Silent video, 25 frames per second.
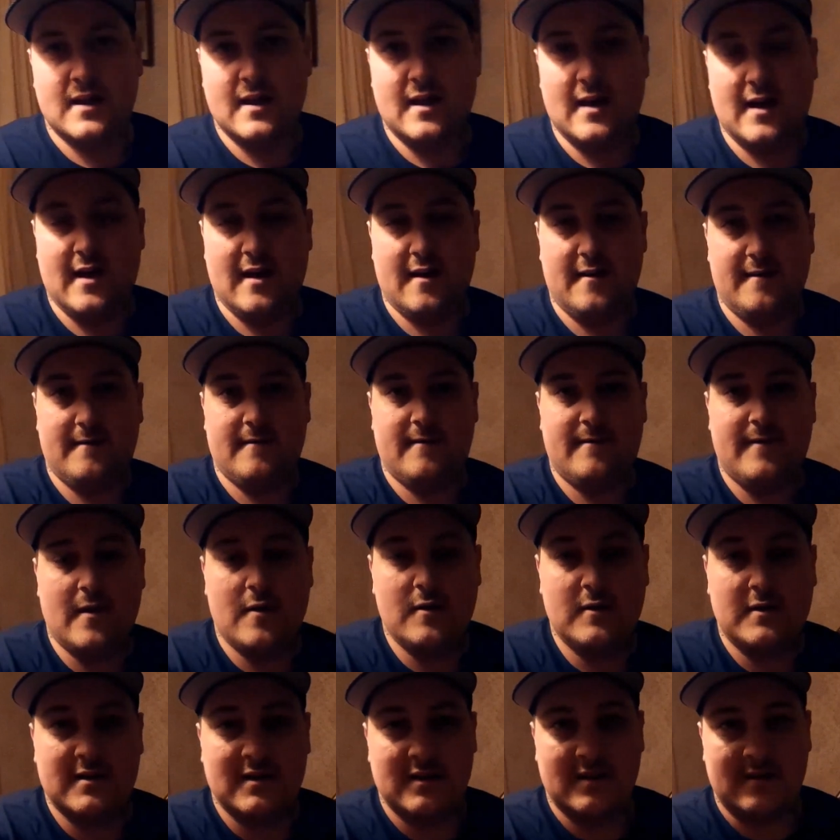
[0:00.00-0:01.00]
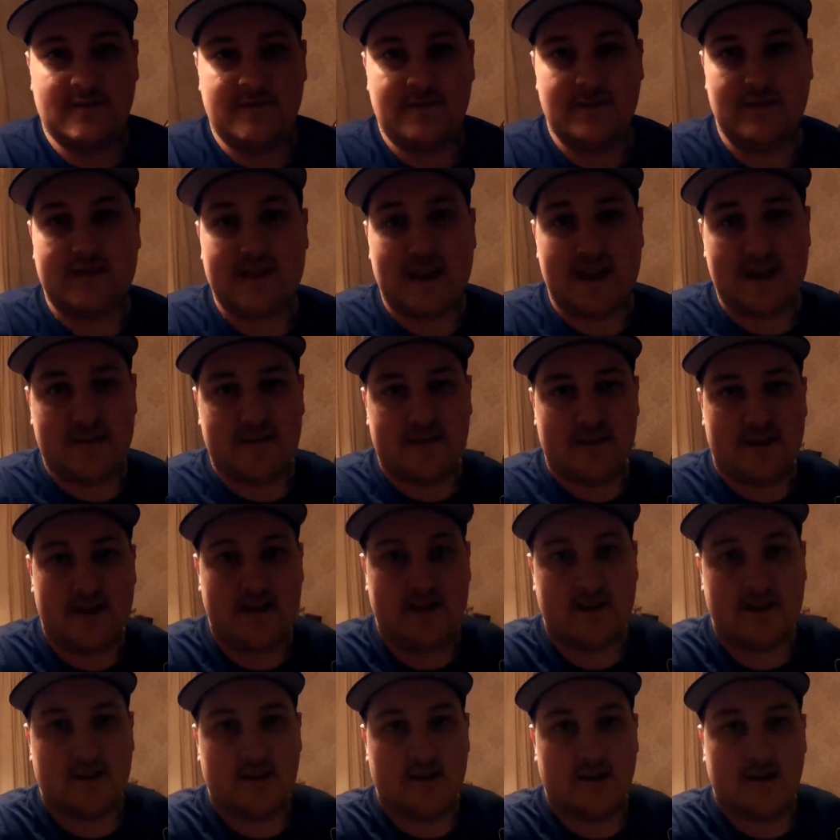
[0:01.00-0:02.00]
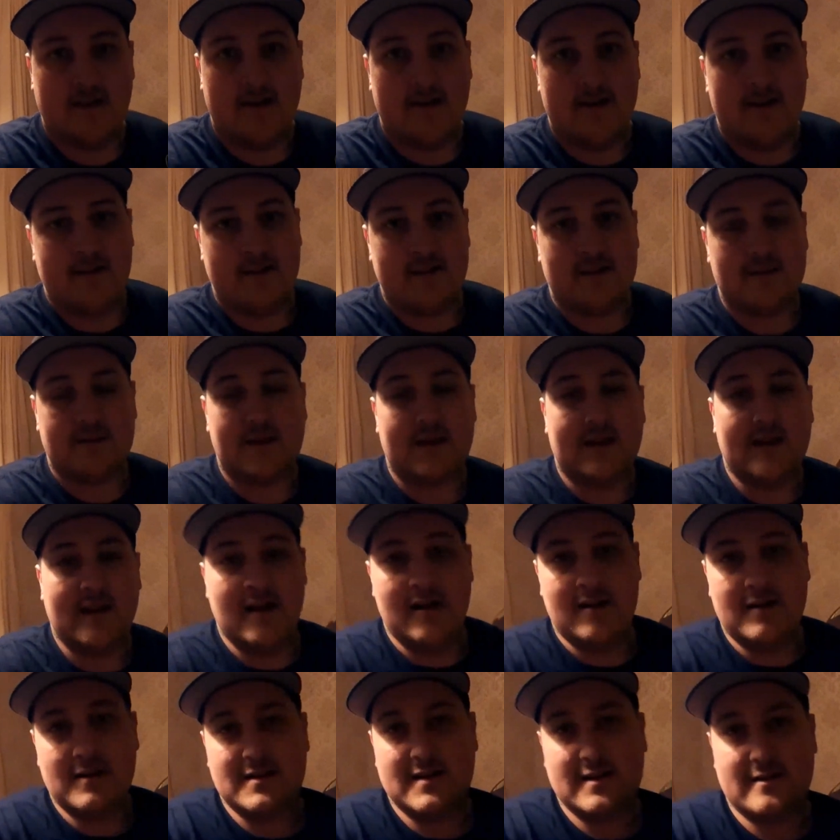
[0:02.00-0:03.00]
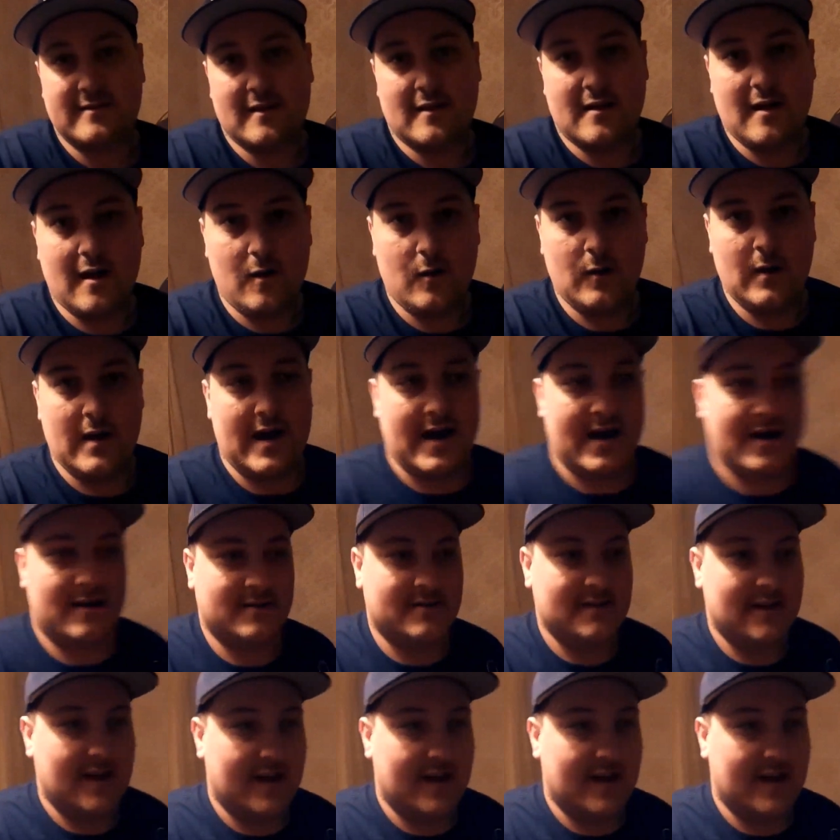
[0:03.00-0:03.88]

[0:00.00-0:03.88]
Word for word: uh, voted for David to be locked in the coal house